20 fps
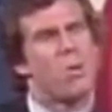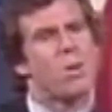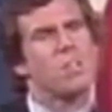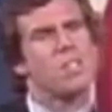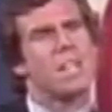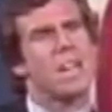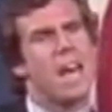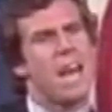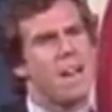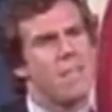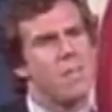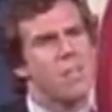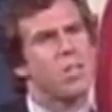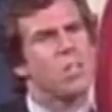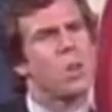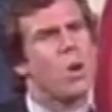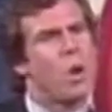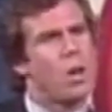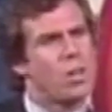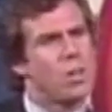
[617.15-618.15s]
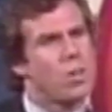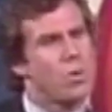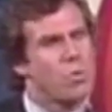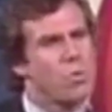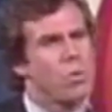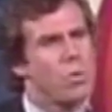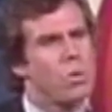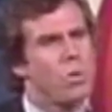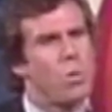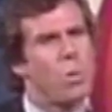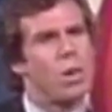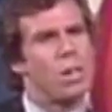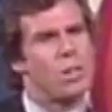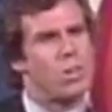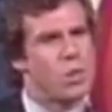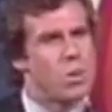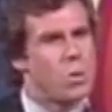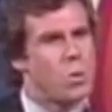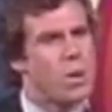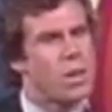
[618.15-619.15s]
kids, because they haven't gone
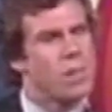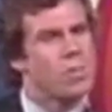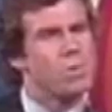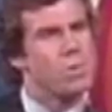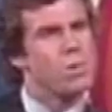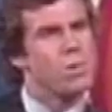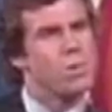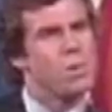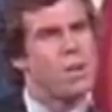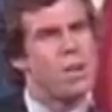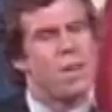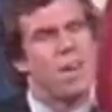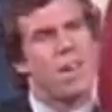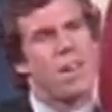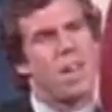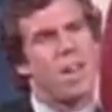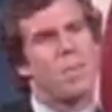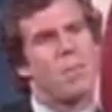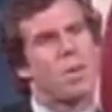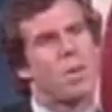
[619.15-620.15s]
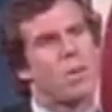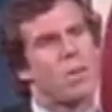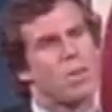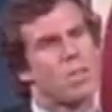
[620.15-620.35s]
through what you went through